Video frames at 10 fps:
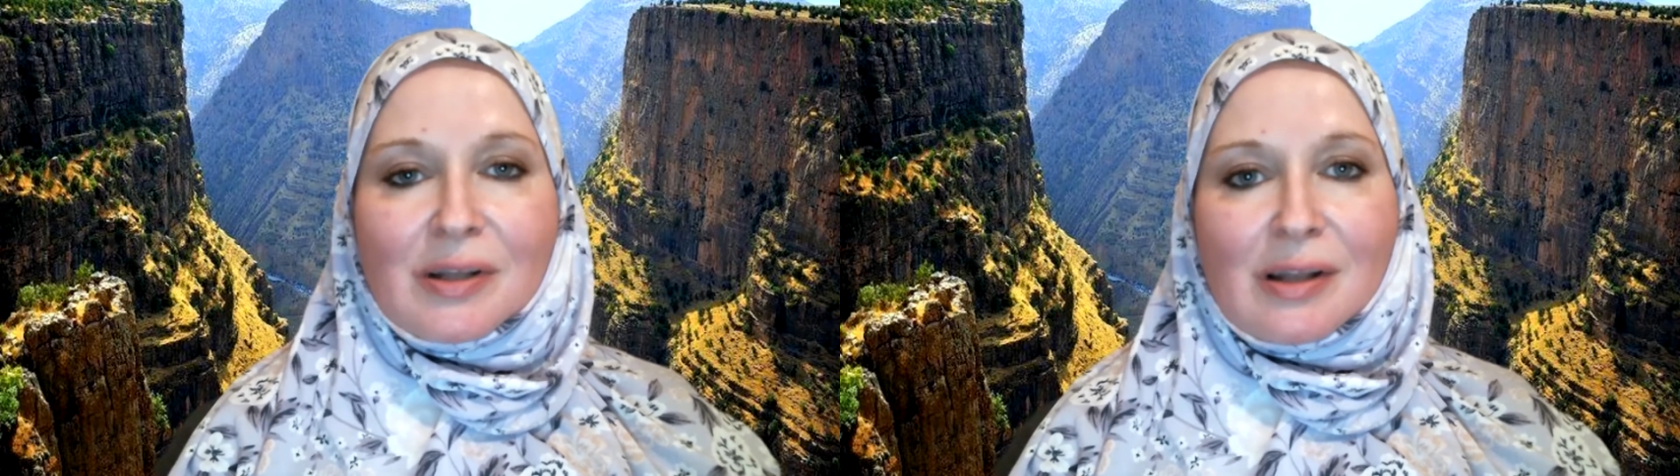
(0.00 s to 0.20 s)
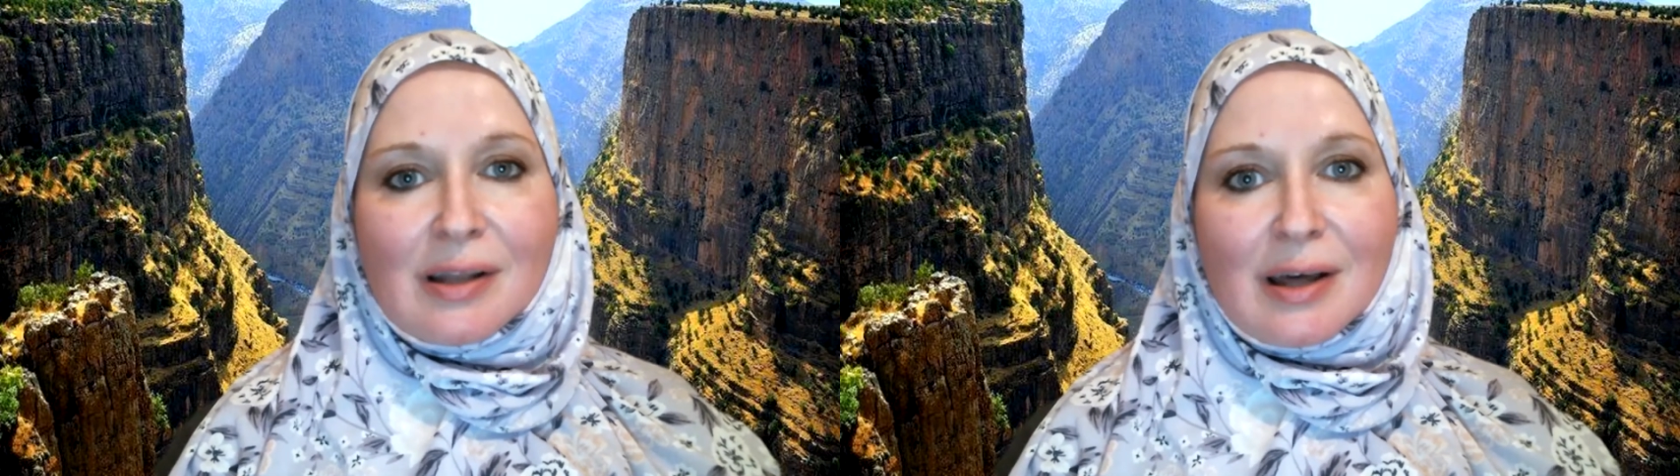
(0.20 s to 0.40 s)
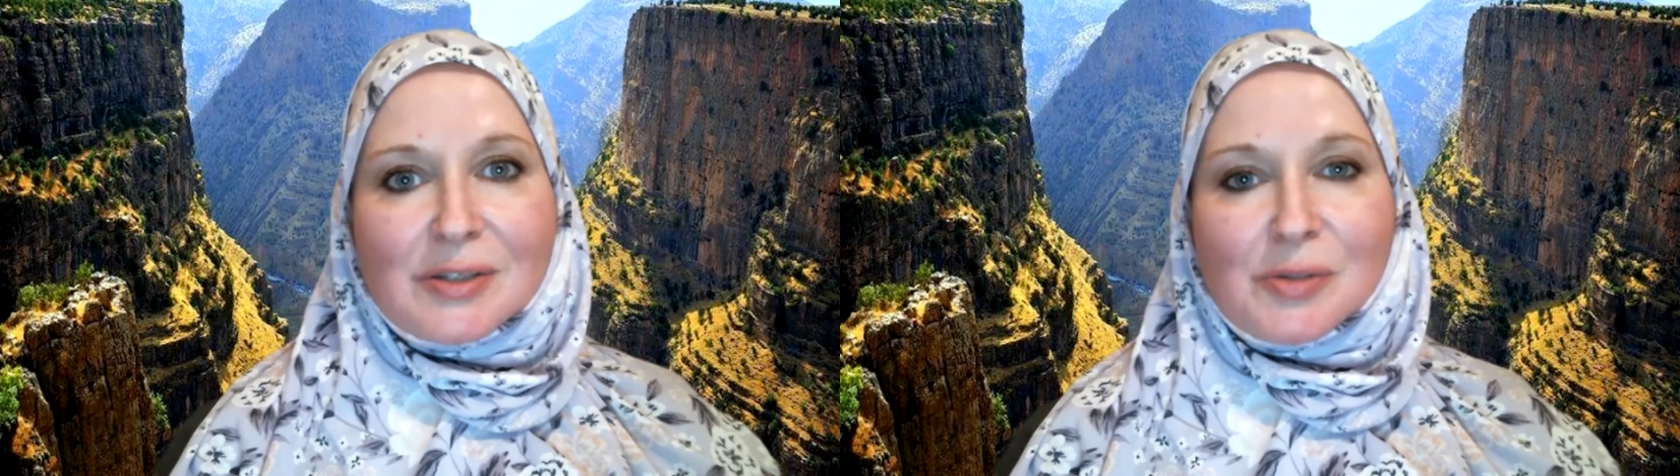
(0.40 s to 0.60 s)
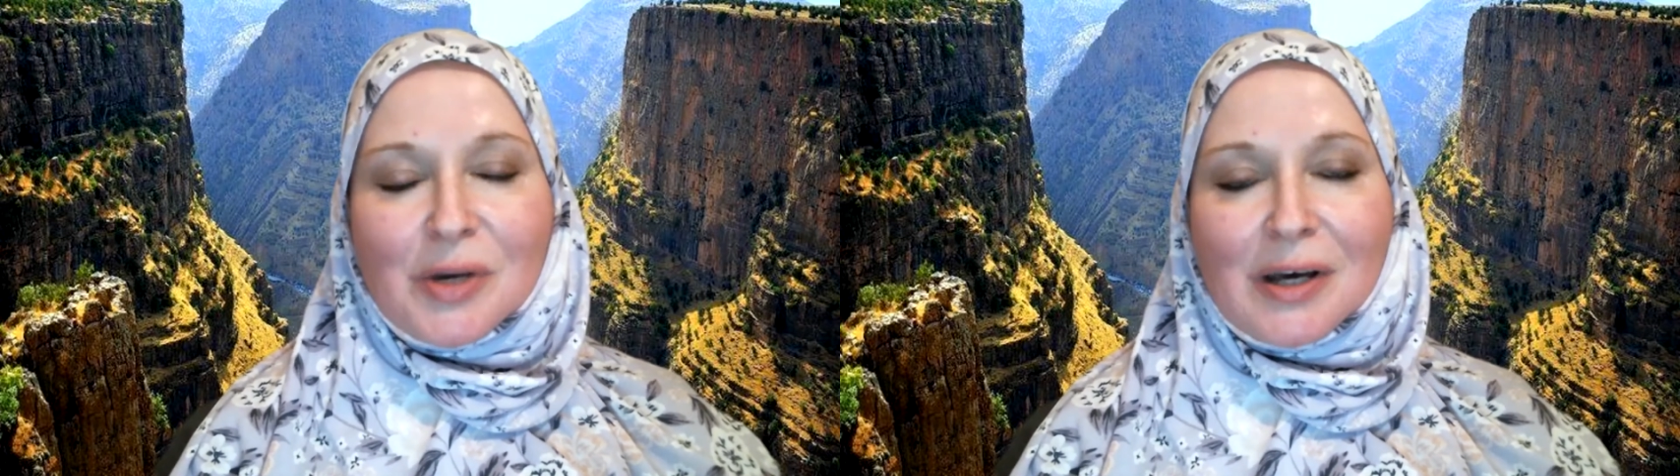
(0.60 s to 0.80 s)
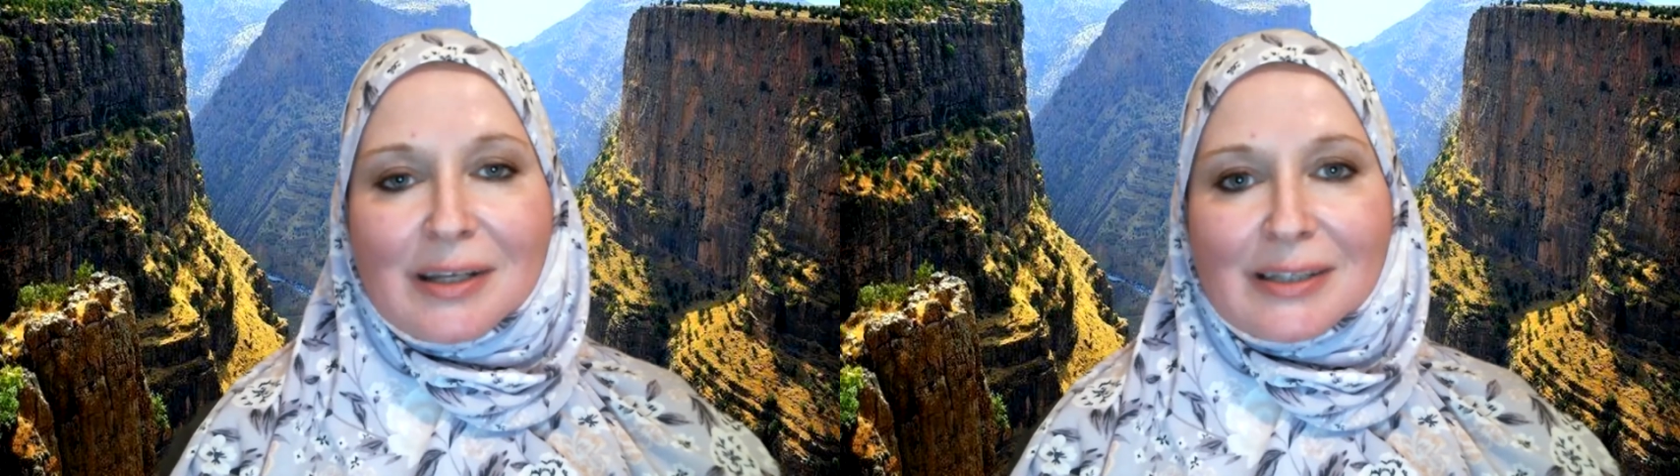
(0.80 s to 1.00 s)
Allah
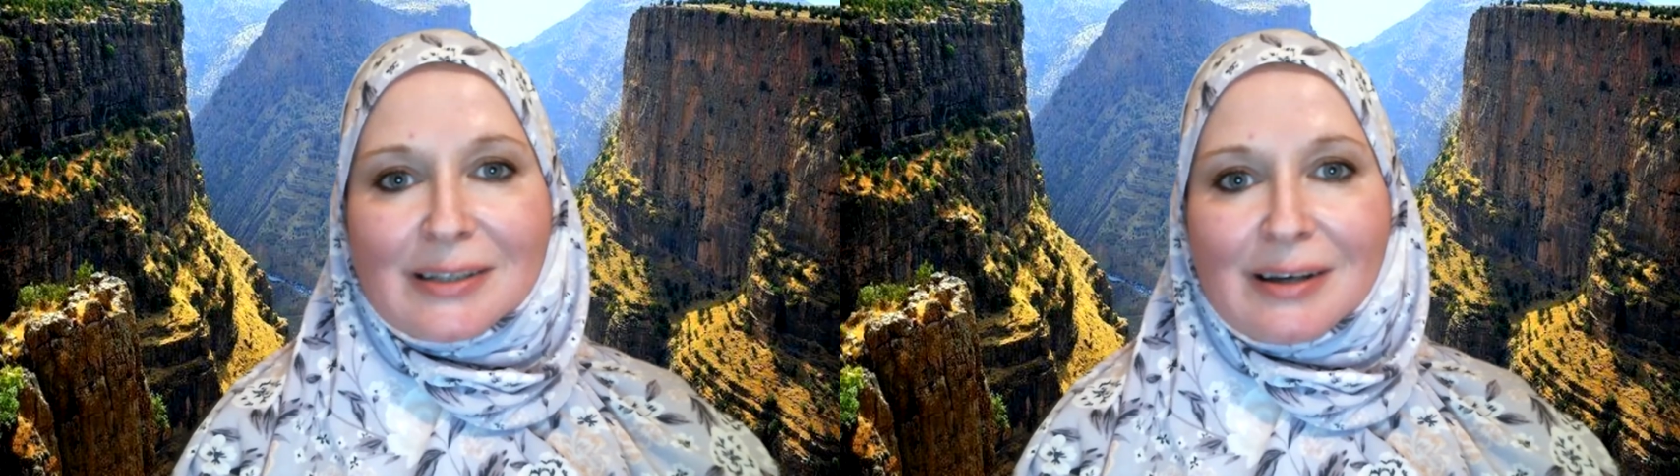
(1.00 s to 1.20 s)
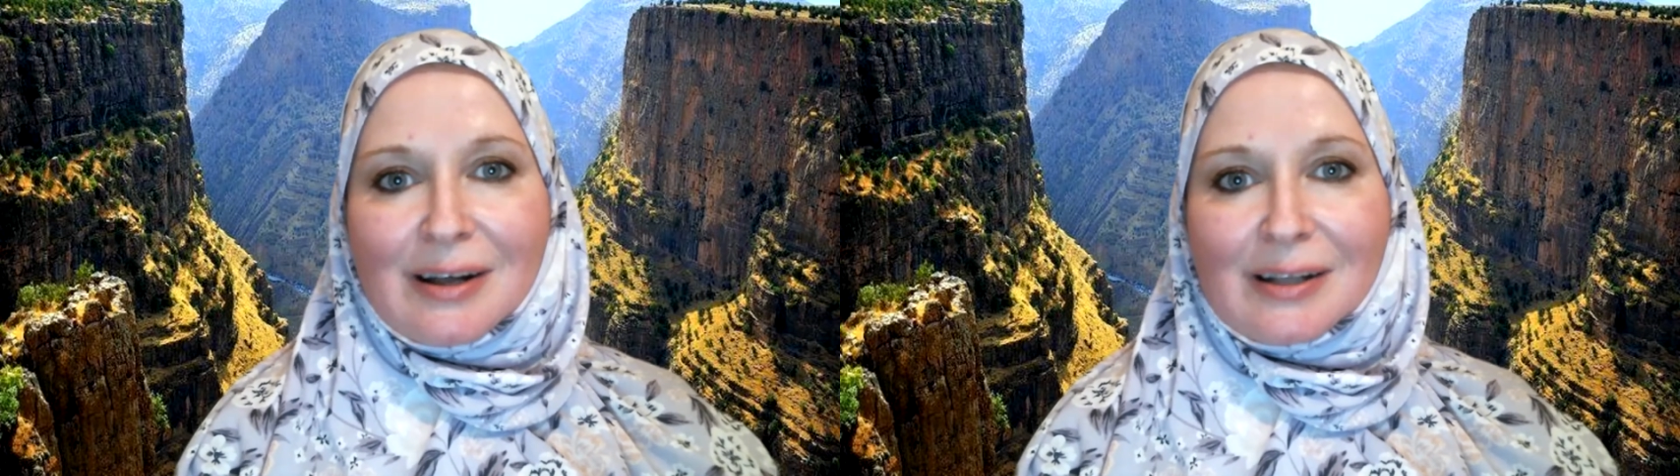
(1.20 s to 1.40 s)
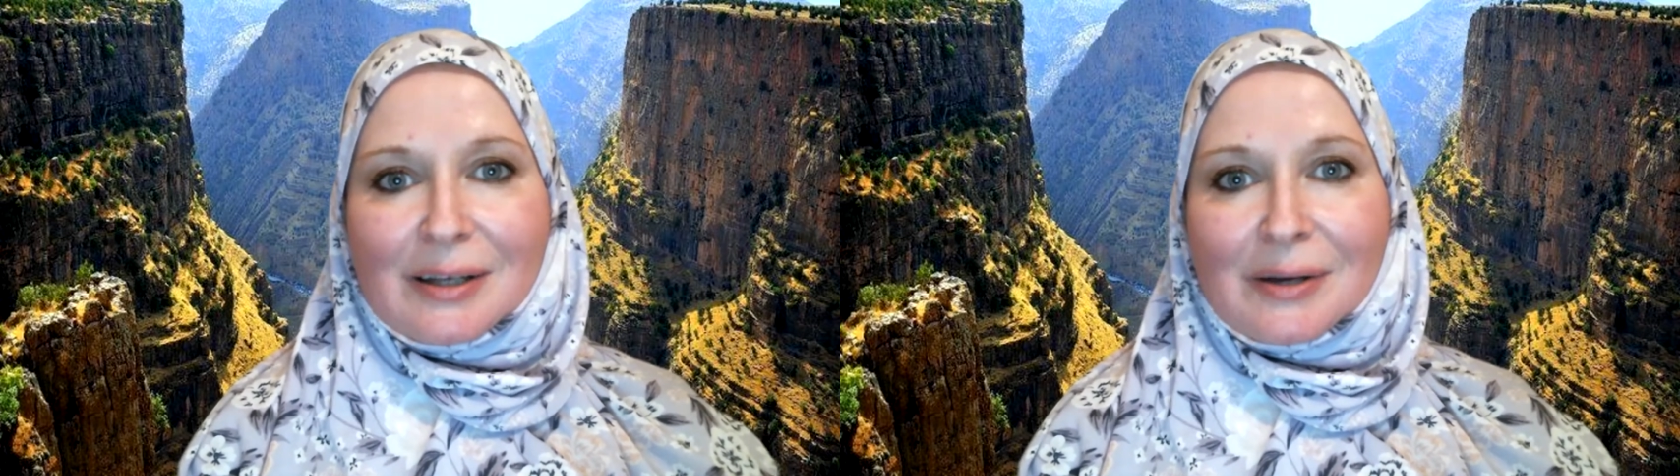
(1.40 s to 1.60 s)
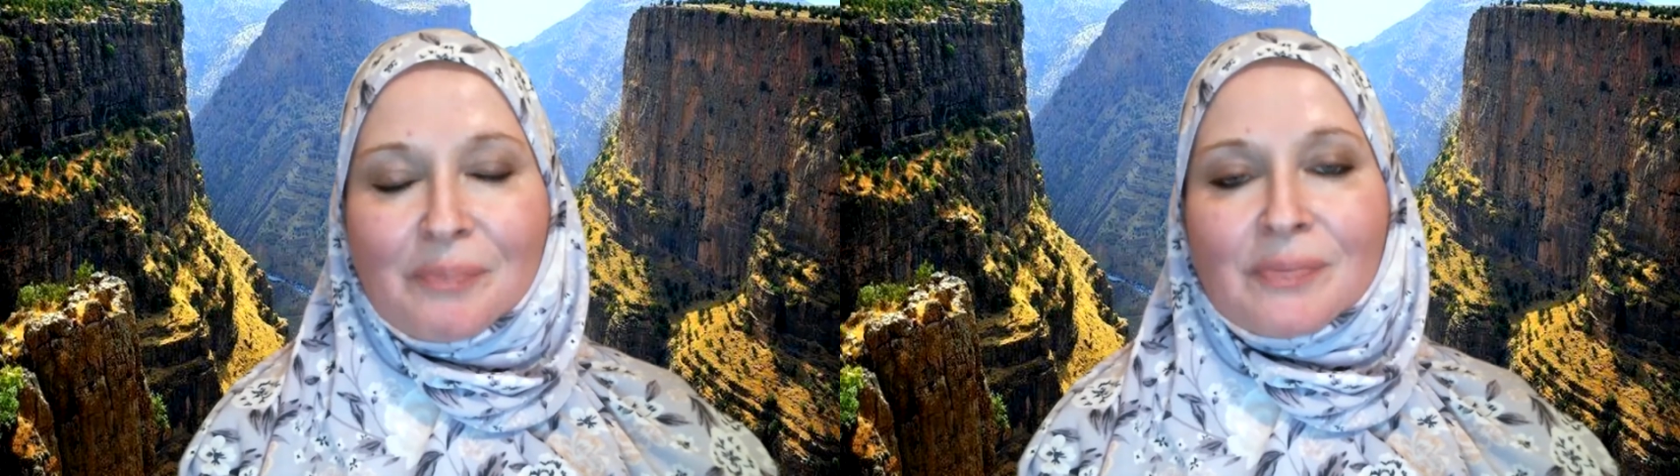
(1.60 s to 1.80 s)
subhanahu wa ta'ala.